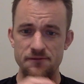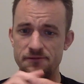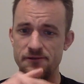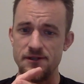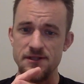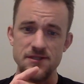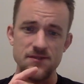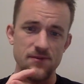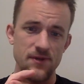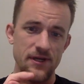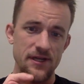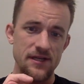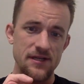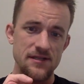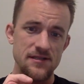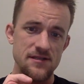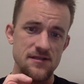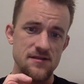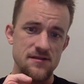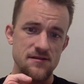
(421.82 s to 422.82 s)
first one
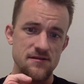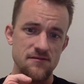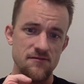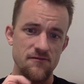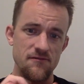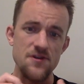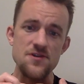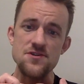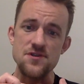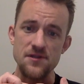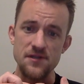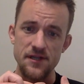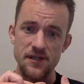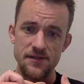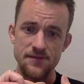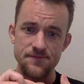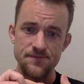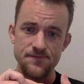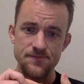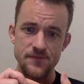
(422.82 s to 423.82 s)
is
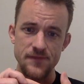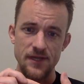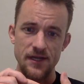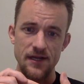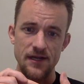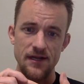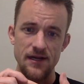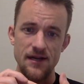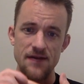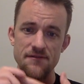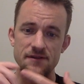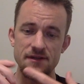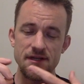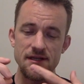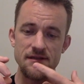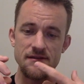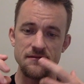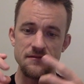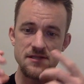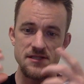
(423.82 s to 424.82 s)
visually.
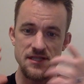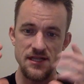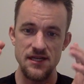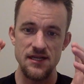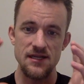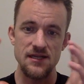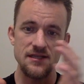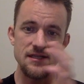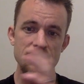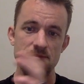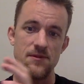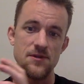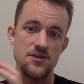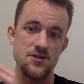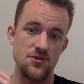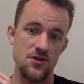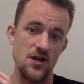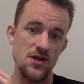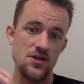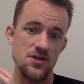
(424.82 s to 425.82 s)
Having seen a
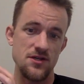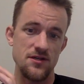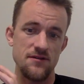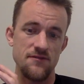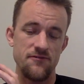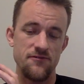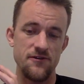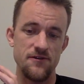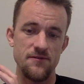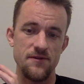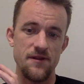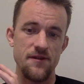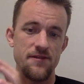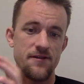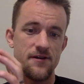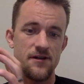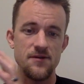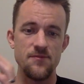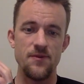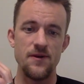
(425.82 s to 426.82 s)
demonstration from a
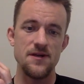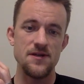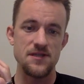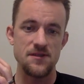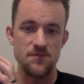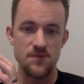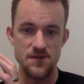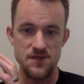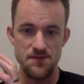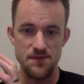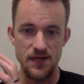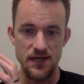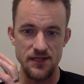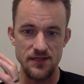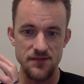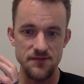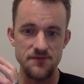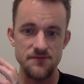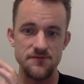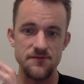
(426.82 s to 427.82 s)
third person
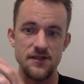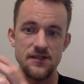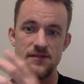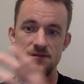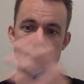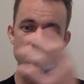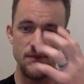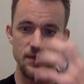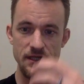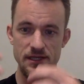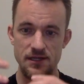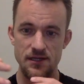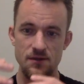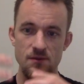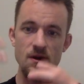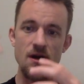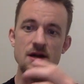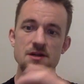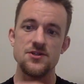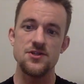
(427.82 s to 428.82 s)
perspective, right? Player
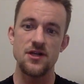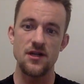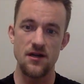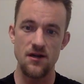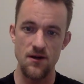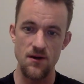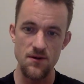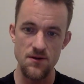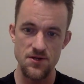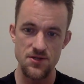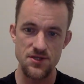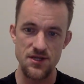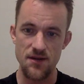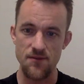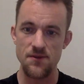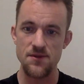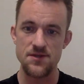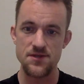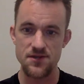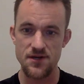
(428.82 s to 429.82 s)
watching coach
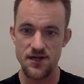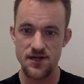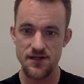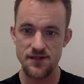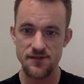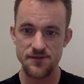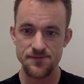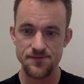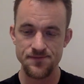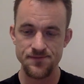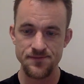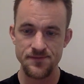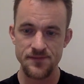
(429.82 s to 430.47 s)
demonstrate it,